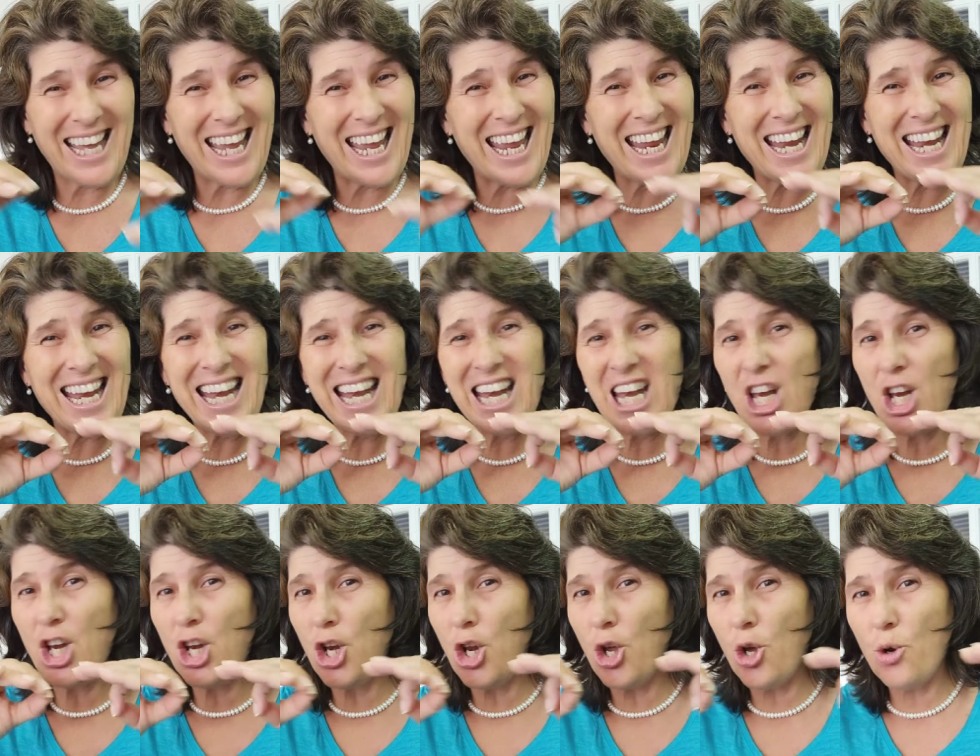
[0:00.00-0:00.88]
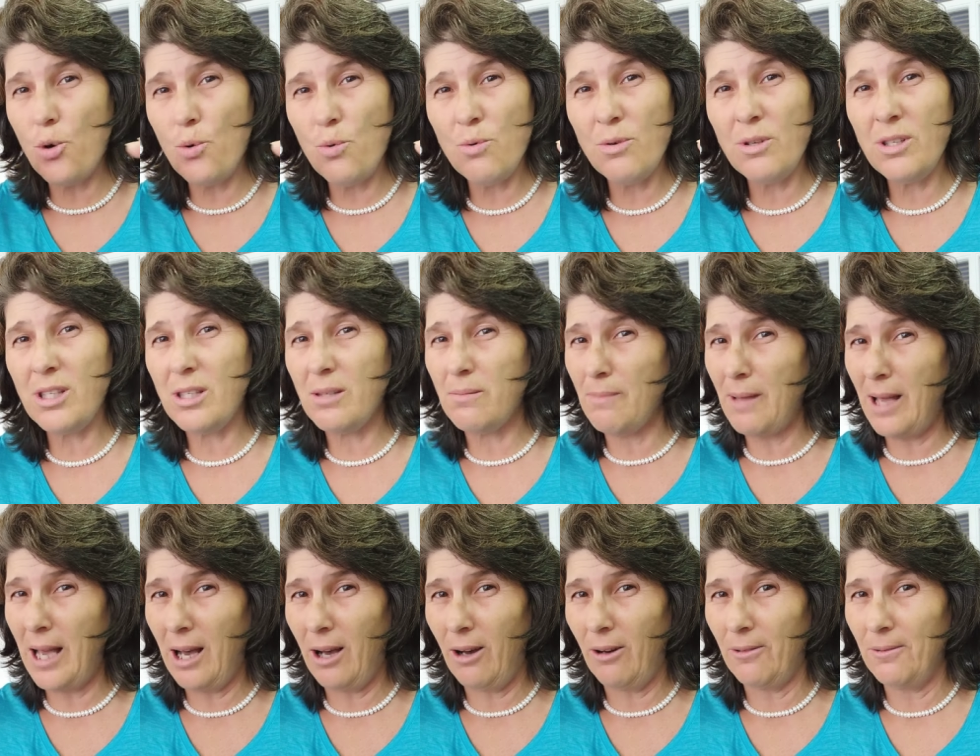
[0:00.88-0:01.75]
and no
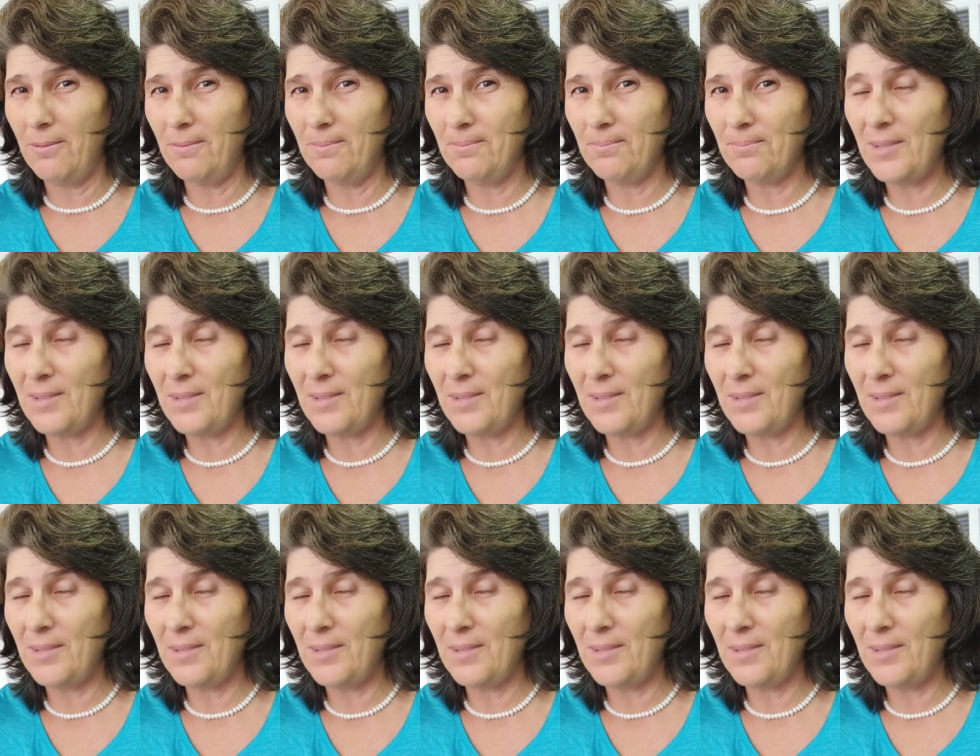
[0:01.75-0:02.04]
smell.